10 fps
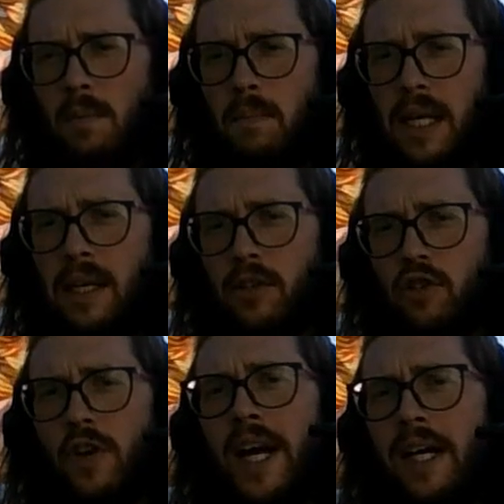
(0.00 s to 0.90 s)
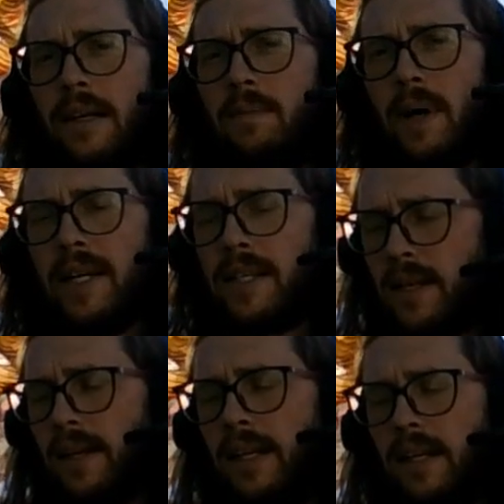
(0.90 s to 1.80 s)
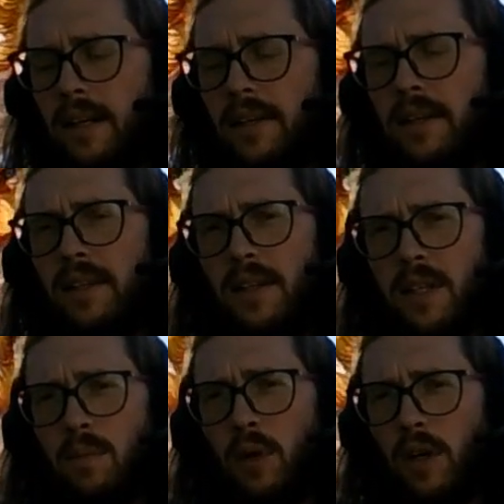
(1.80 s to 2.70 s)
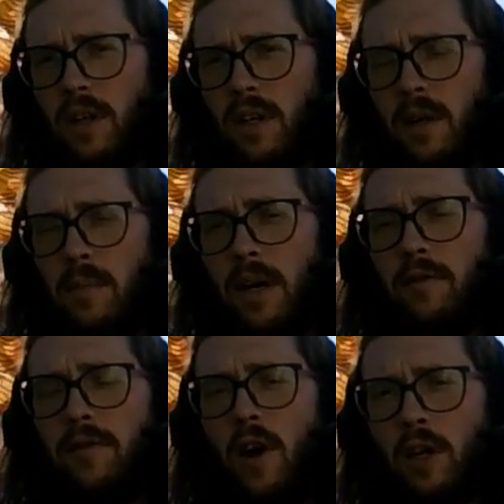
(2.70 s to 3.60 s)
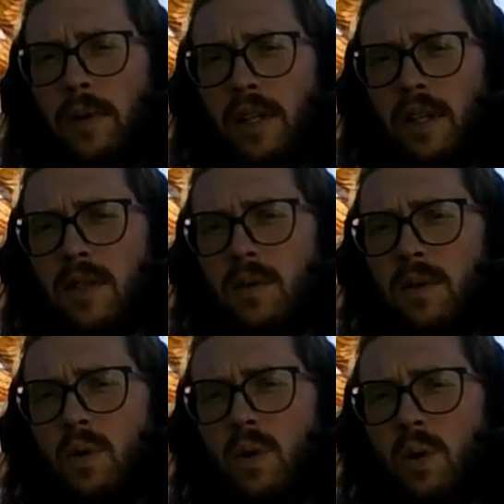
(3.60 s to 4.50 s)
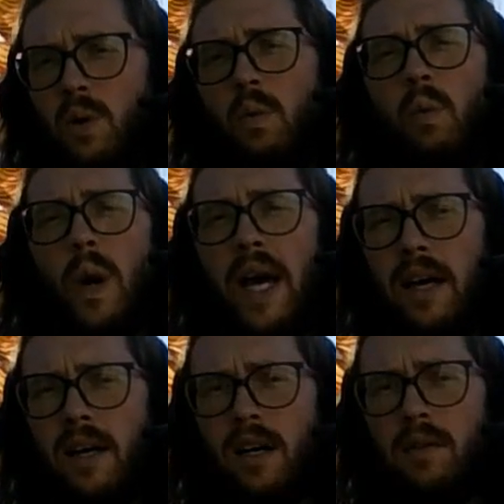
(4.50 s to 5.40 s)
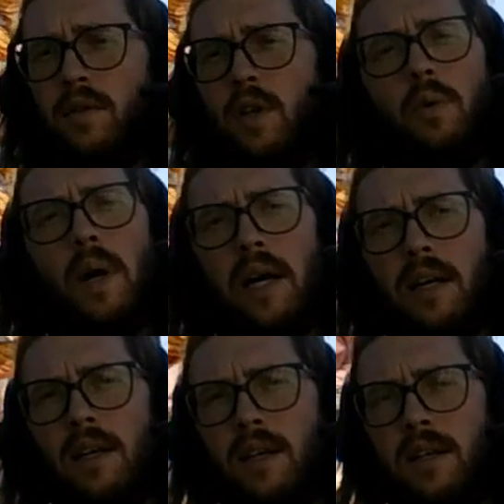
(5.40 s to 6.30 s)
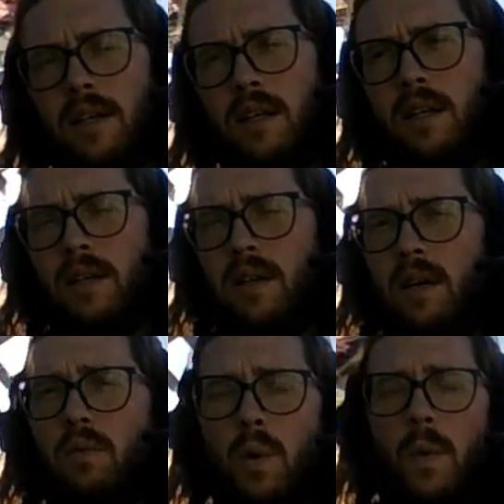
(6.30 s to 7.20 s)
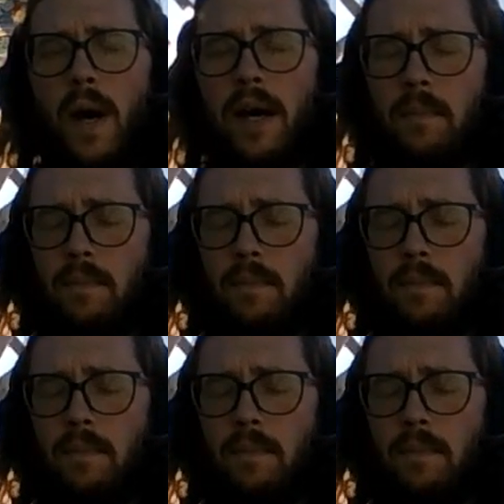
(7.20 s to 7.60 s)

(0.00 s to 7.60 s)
being trained by studying this book and by following this way of no way, wu wei.